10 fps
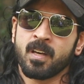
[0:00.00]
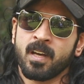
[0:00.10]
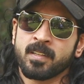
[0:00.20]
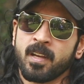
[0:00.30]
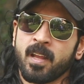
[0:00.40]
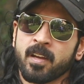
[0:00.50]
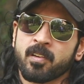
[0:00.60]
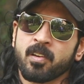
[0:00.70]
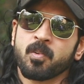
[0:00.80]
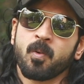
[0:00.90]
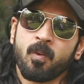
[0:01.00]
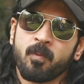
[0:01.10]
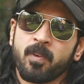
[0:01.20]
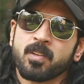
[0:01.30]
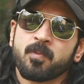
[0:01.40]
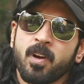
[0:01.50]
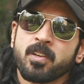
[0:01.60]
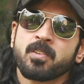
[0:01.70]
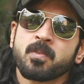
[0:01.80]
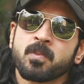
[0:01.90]
as an actor, you always
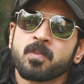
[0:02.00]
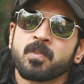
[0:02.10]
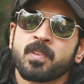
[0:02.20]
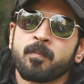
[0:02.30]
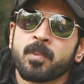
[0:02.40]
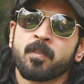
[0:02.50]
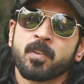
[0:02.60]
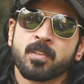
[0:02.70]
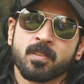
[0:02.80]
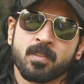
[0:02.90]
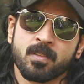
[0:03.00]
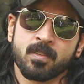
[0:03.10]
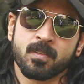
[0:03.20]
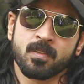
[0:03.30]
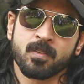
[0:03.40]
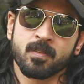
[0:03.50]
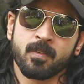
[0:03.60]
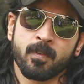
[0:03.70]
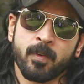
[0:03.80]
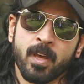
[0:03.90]
want to do something which is
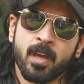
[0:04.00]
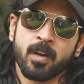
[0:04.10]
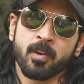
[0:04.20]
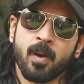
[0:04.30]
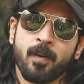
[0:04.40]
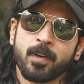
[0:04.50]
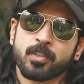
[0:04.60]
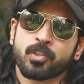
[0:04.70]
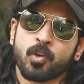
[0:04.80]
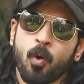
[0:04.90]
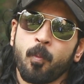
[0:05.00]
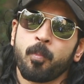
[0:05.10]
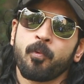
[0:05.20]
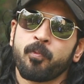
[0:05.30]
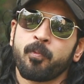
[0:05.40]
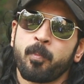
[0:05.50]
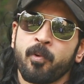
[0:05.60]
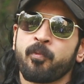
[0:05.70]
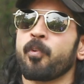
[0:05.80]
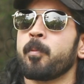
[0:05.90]
where you have a scope of
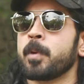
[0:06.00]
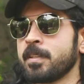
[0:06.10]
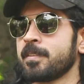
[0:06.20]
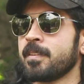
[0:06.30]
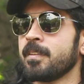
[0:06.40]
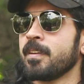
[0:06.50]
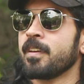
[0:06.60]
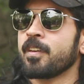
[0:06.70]
performance. Hmm.